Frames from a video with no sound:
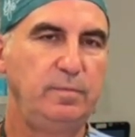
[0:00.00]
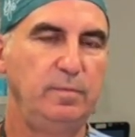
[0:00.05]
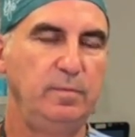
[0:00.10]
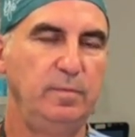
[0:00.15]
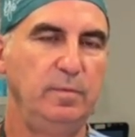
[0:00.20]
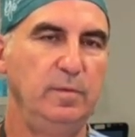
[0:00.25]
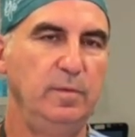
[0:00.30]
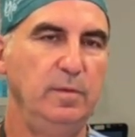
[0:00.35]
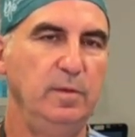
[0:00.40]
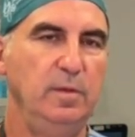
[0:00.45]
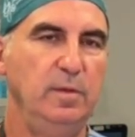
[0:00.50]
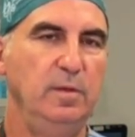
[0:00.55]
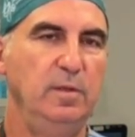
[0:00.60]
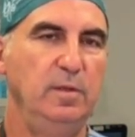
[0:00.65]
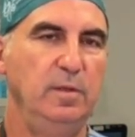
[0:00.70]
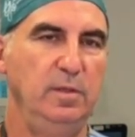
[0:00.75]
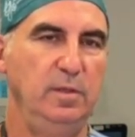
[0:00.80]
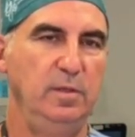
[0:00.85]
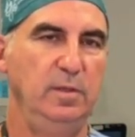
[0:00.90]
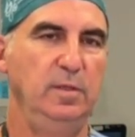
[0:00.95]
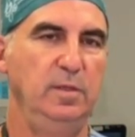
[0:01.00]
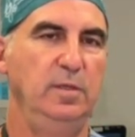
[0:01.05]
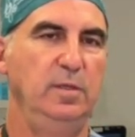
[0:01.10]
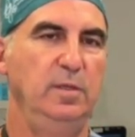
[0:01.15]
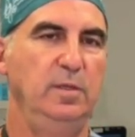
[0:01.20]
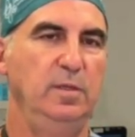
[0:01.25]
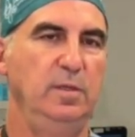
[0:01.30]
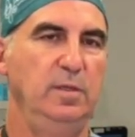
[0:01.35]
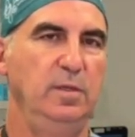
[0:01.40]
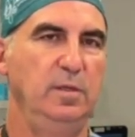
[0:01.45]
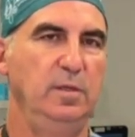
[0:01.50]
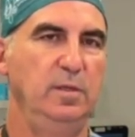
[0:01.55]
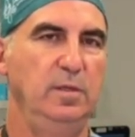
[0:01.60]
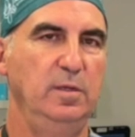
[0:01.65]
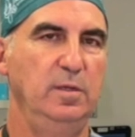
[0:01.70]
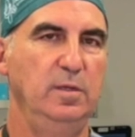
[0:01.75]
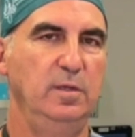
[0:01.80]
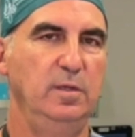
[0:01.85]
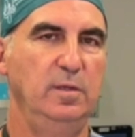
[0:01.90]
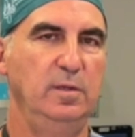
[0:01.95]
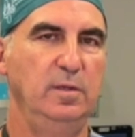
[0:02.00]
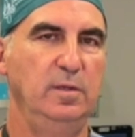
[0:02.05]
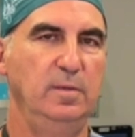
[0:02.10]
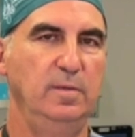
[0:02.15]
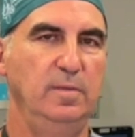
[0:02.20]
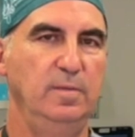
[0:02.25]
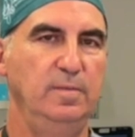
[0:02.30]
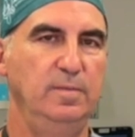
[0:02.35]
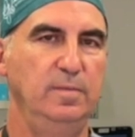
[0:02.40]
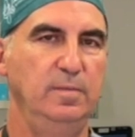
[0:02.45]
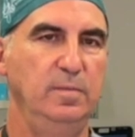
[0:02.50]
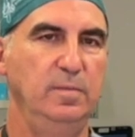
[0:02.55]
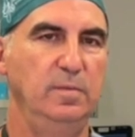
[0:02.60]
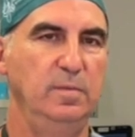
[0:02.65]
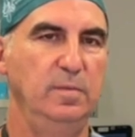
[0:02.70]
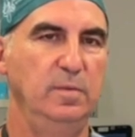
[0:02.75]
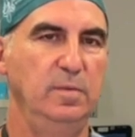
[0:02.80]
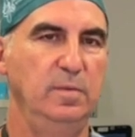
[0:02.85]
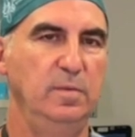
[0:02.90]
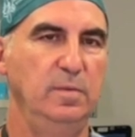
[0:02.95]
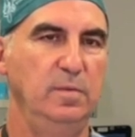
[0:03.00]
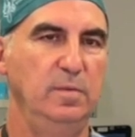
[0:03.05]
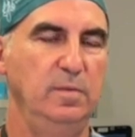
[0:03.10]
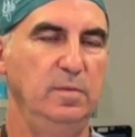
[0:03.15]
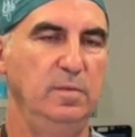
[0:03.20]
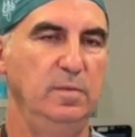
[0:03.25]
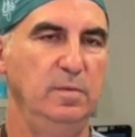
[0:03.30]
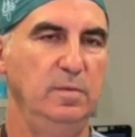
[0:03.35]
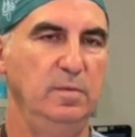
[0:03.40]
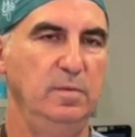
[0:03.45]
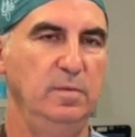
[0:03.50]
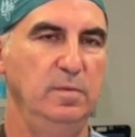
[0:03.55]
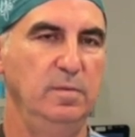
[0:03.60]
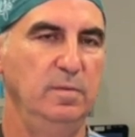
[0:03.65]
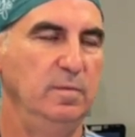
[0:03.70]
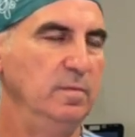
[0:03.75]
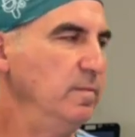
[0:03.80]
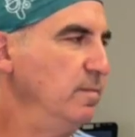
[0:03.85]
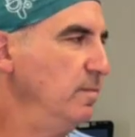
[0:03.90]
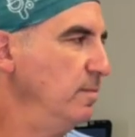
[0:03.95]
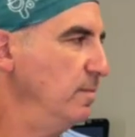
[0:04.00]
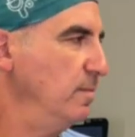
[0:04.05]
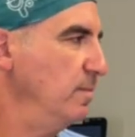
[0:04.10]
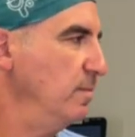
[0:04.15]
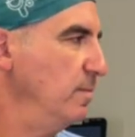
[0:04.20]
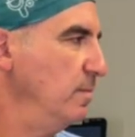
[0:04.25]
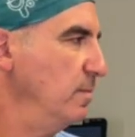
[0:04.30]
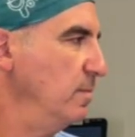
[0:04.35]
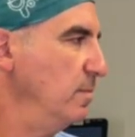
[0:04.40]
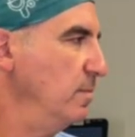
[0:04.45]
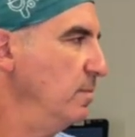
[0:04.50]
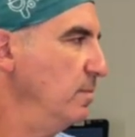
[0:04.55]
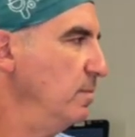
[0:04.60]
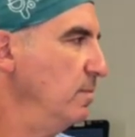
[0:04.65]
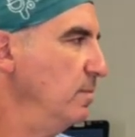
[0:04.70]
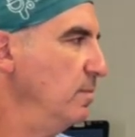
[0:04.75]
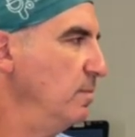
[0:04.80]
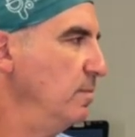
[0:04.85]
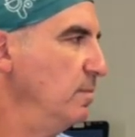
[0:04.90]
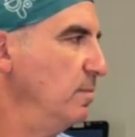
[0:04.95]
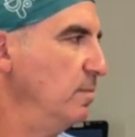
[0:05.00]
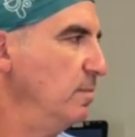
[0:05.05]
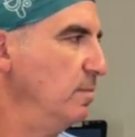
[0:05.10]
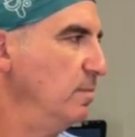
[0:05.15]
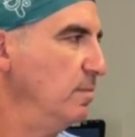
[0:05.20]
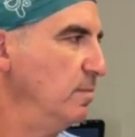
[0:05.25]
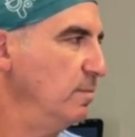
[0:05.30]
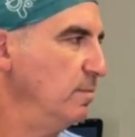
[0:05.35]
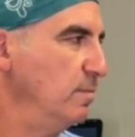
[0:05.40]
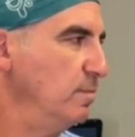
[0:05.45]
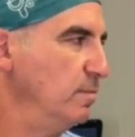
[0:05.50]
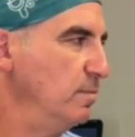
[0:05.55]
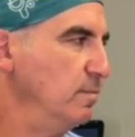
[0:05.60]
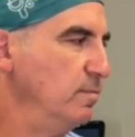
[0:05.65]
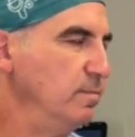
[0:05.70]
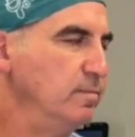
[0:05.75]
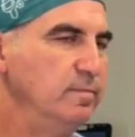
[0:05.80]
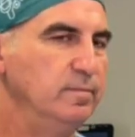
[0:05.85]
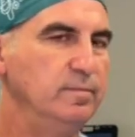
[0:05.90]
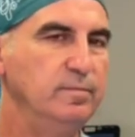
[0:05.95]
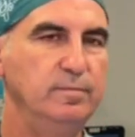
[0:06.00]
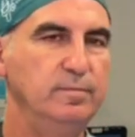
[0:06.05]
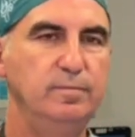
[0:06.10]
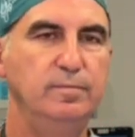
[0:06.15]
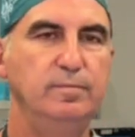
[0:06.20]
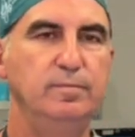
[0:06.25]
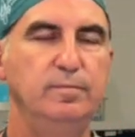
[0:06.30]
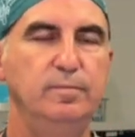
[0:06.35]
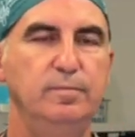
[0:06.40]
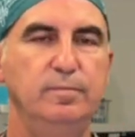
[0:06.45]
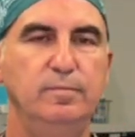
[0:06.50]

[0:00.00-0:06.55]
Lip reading: This person isn't speaking.